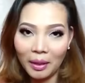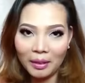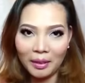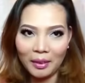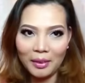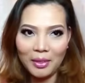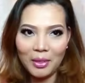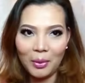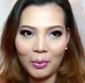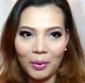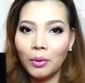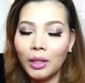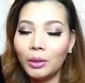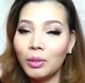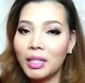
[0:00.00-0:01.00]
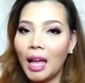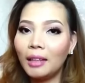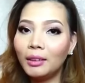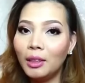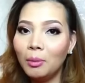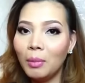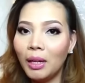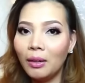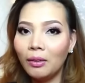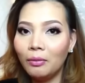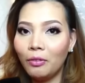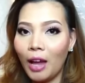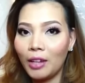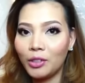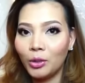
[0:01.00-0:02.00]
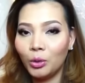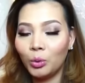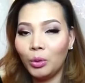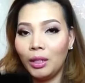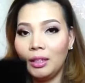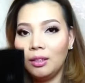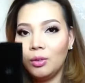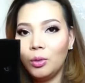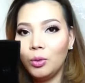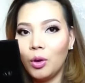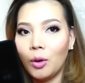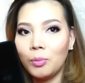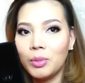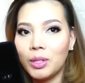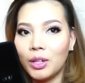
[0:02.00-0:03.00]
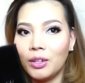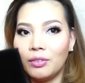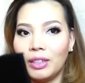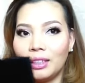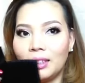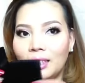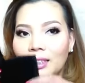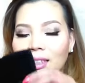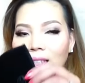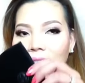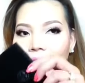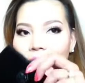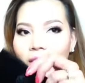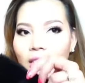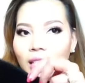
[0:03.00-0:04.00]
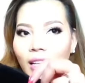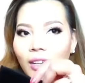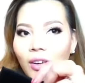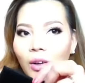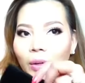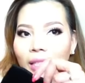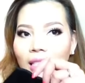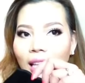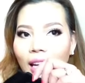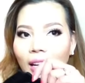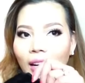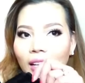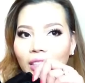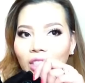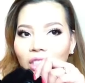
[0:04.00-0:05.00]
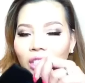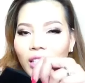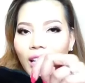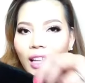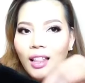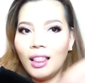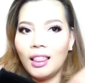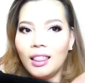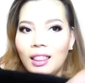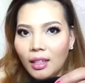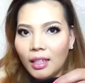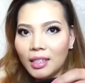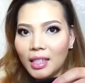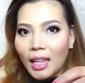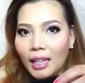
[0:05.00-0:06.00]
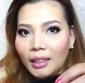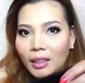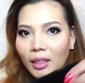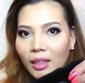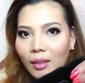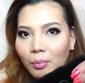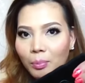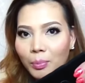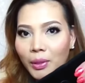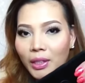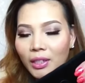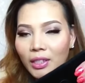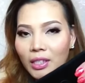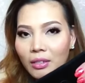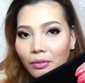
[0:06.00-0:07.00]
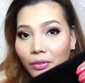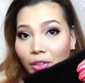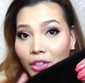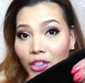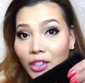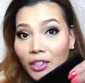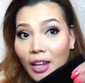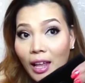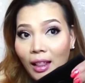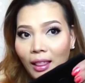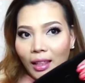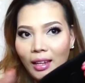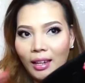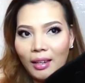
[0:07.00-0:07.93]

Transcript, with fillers: Oh my god, it's so It was actually my fashion twin who observed it that she's like, oh, it's like our Chanel. It's like the purse for Chanel.